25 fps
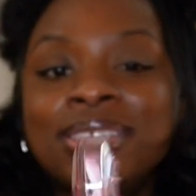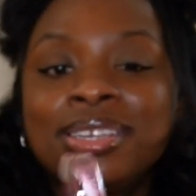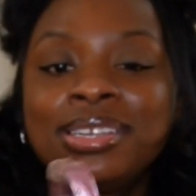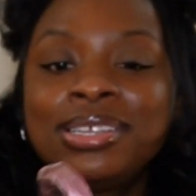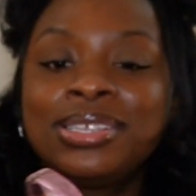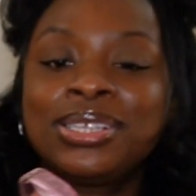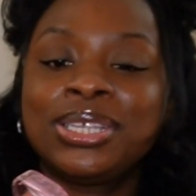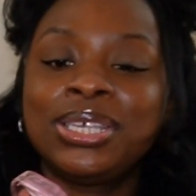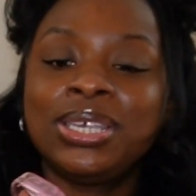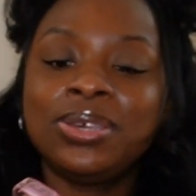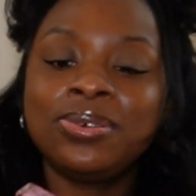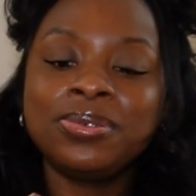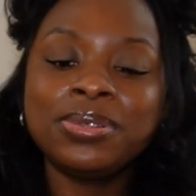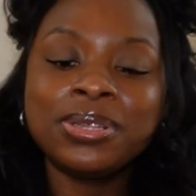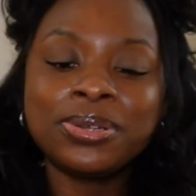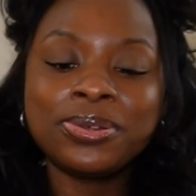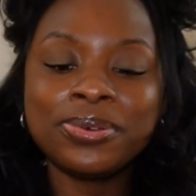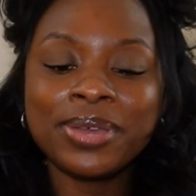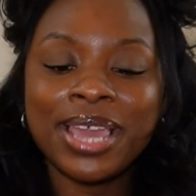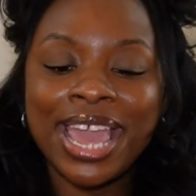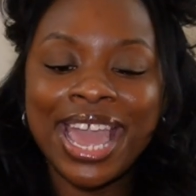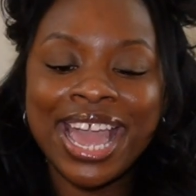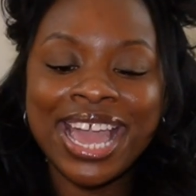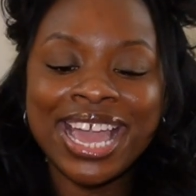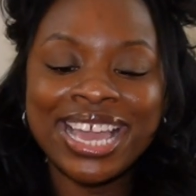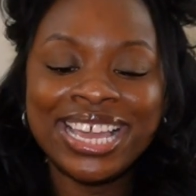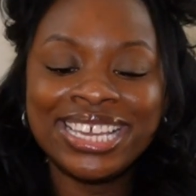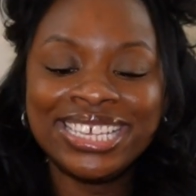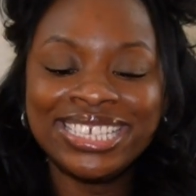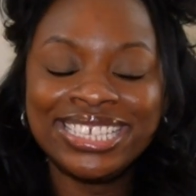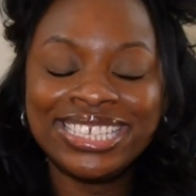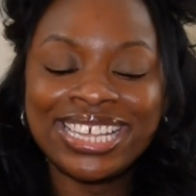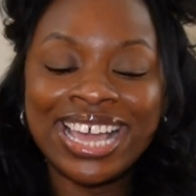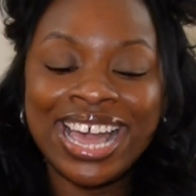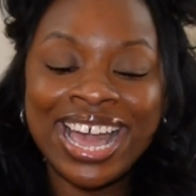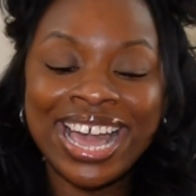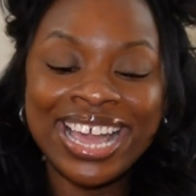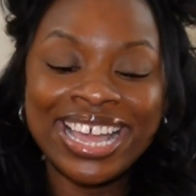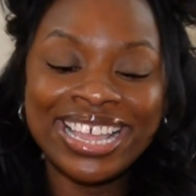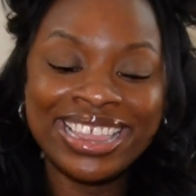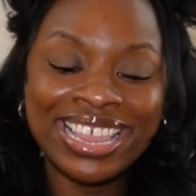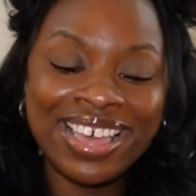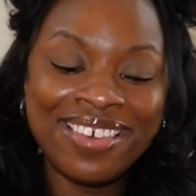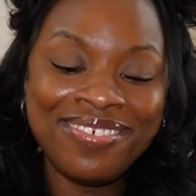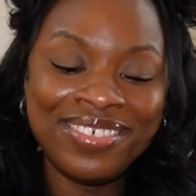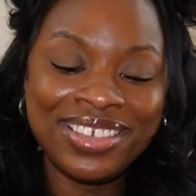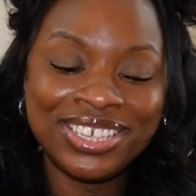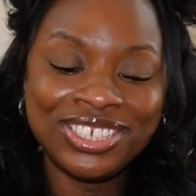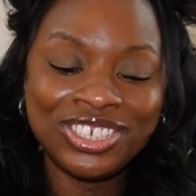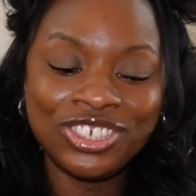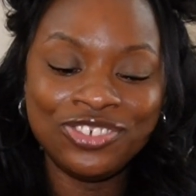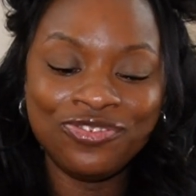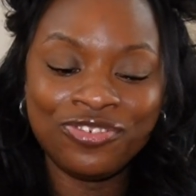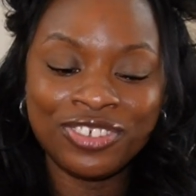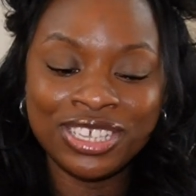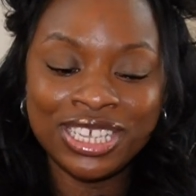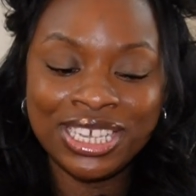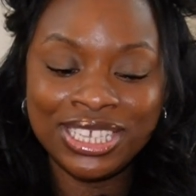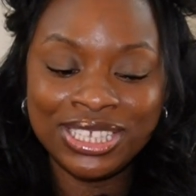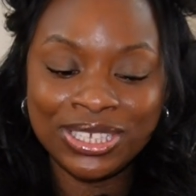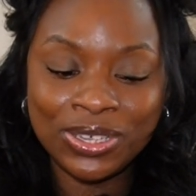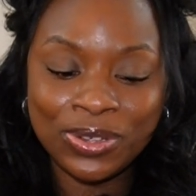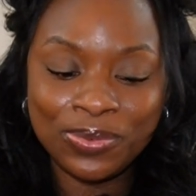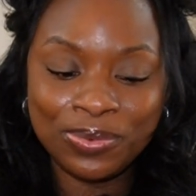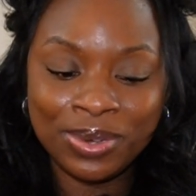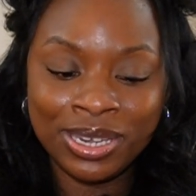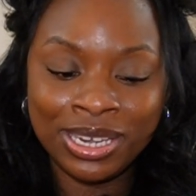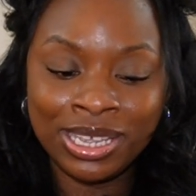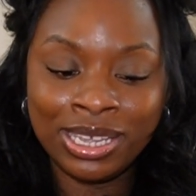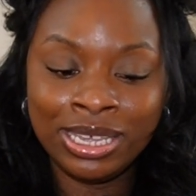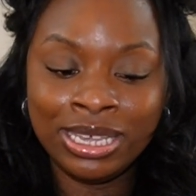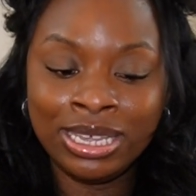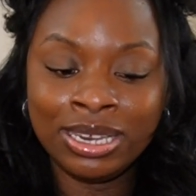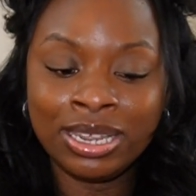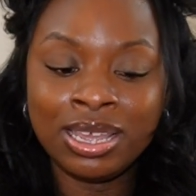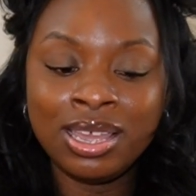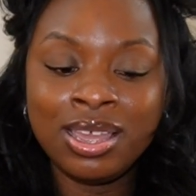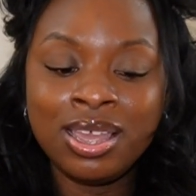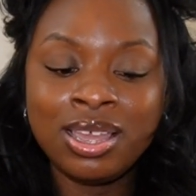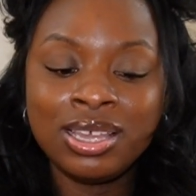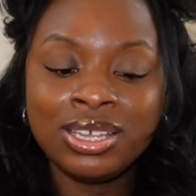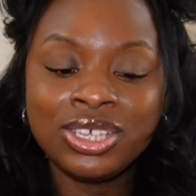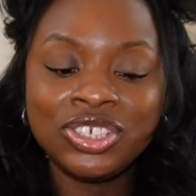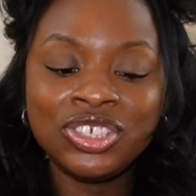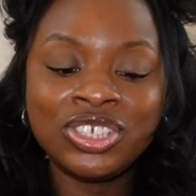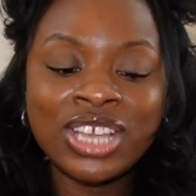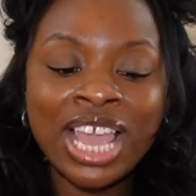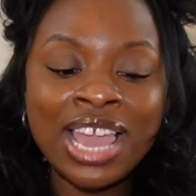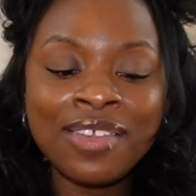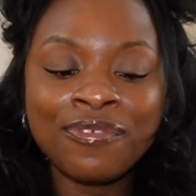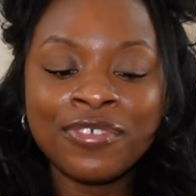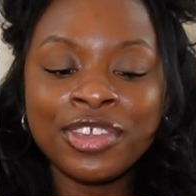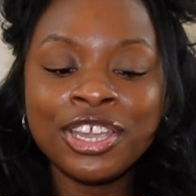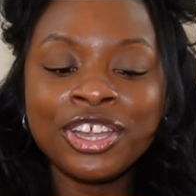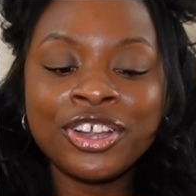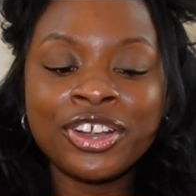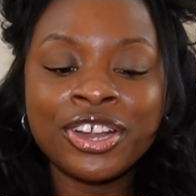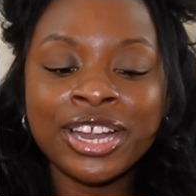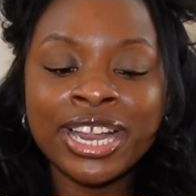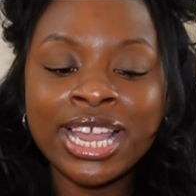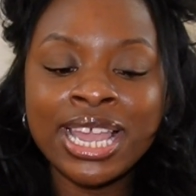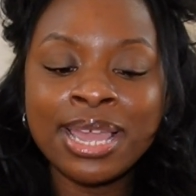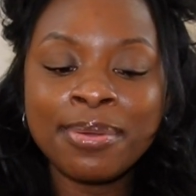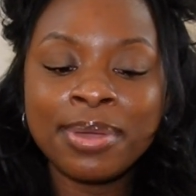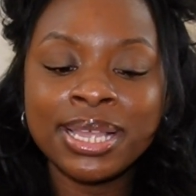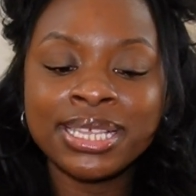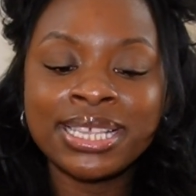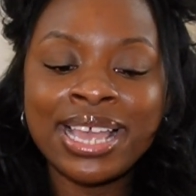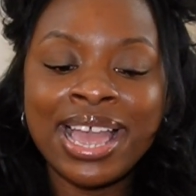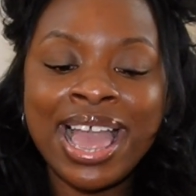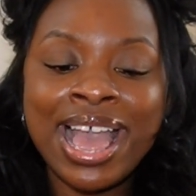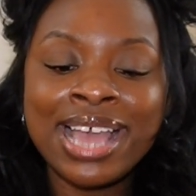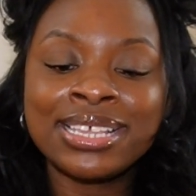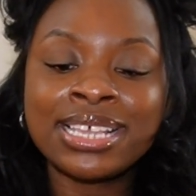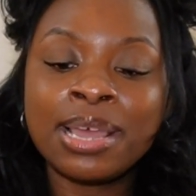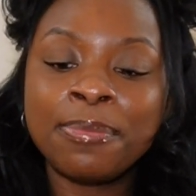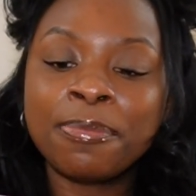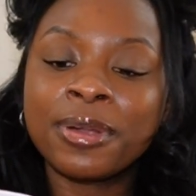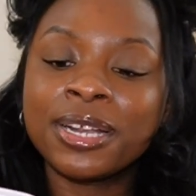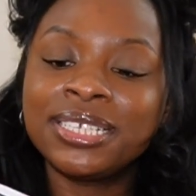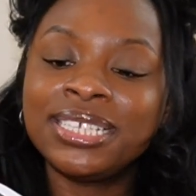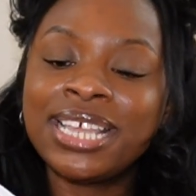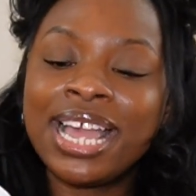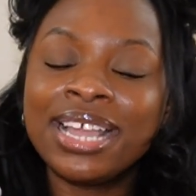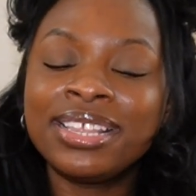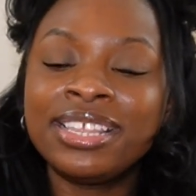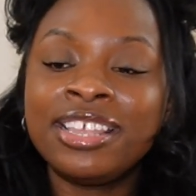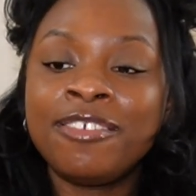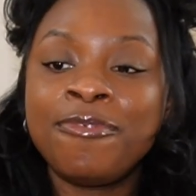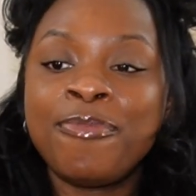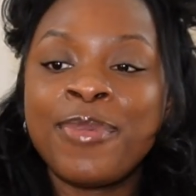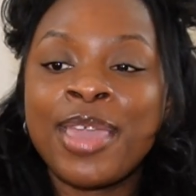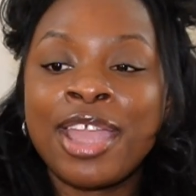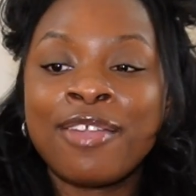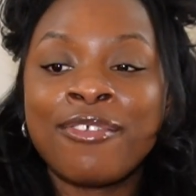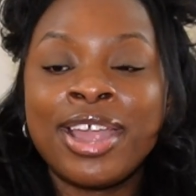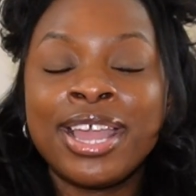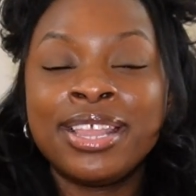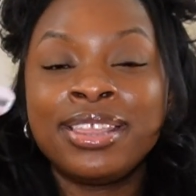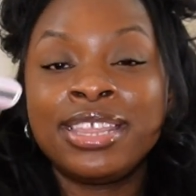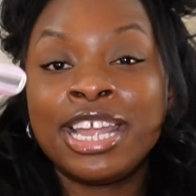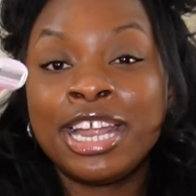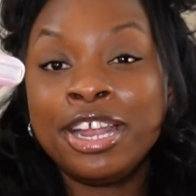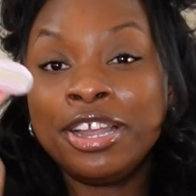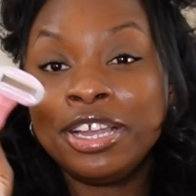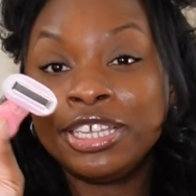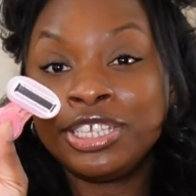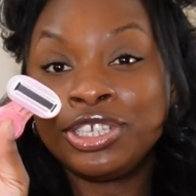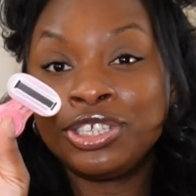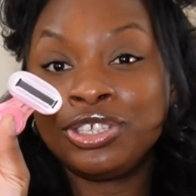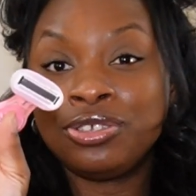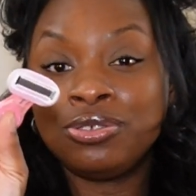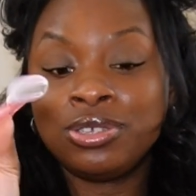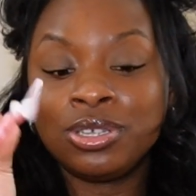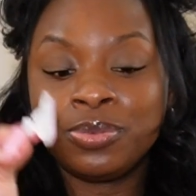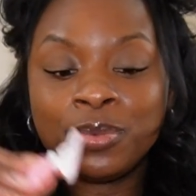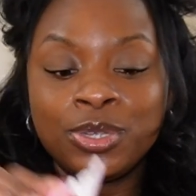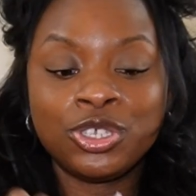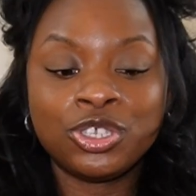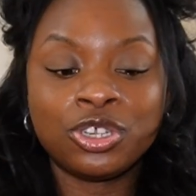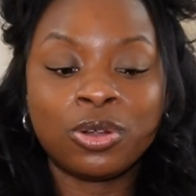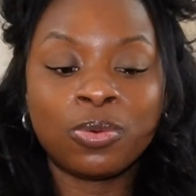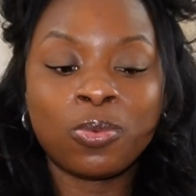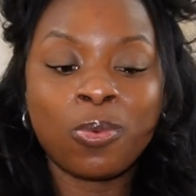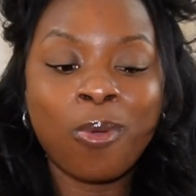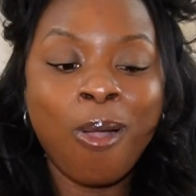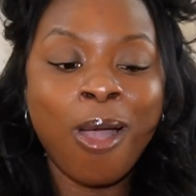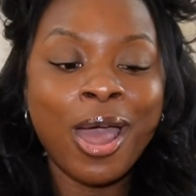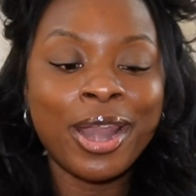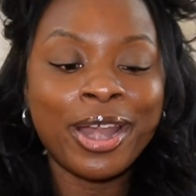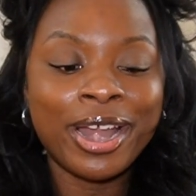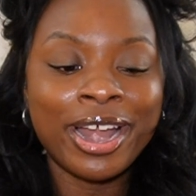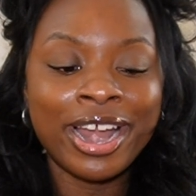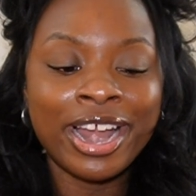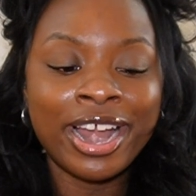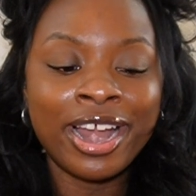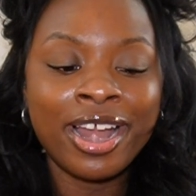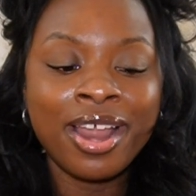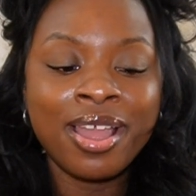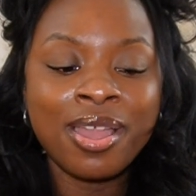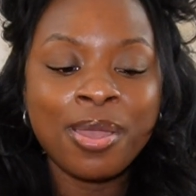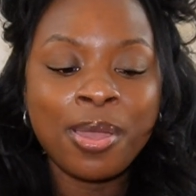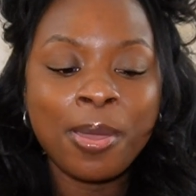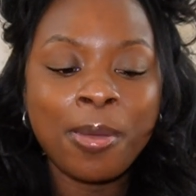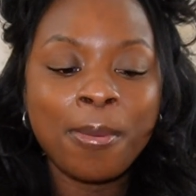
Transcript: in this cute little case. I love this. You really don't need shaving cream, because it has that protective band right there. You can just use it with your water.